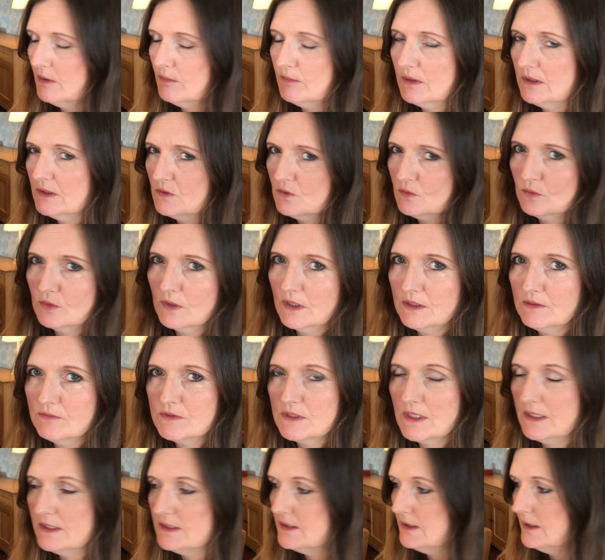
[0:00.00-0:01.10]
But it's all kind of
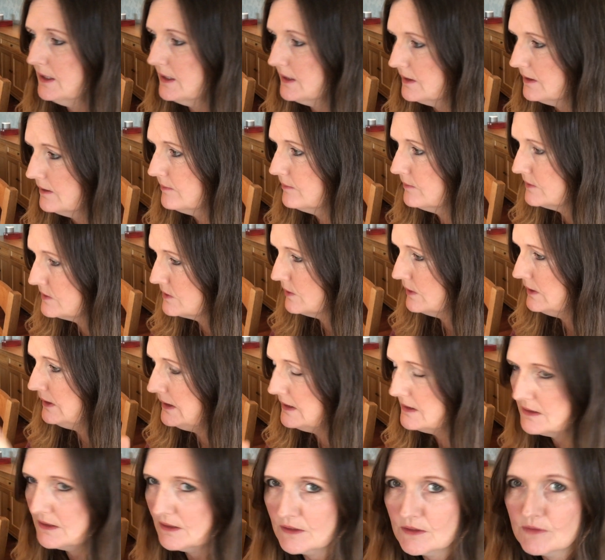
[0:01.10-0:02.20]
tied together, so I need
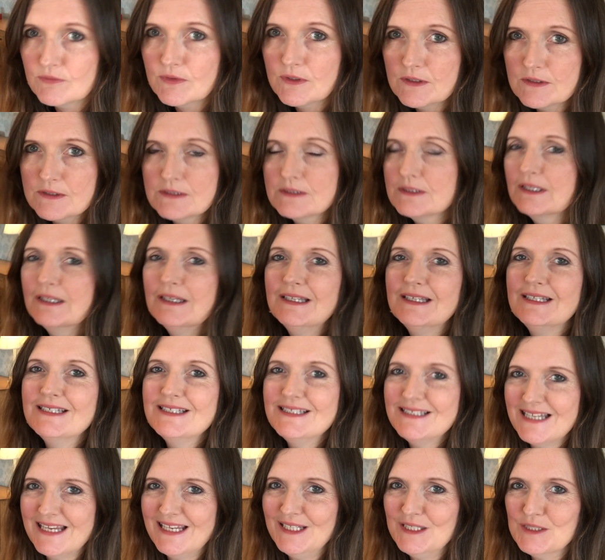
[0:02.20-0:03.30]
to know the first
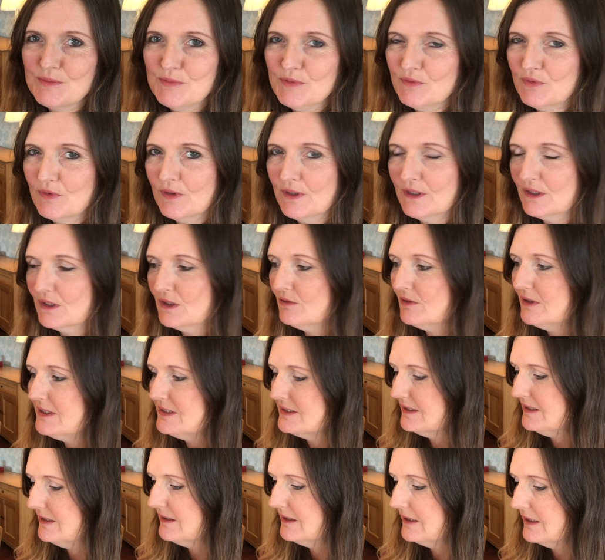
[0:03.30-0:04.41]
date before I can arrange
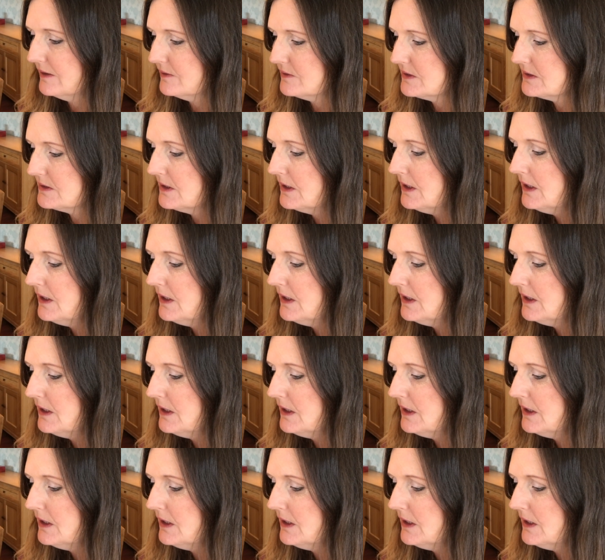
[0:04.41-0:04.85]
anything else.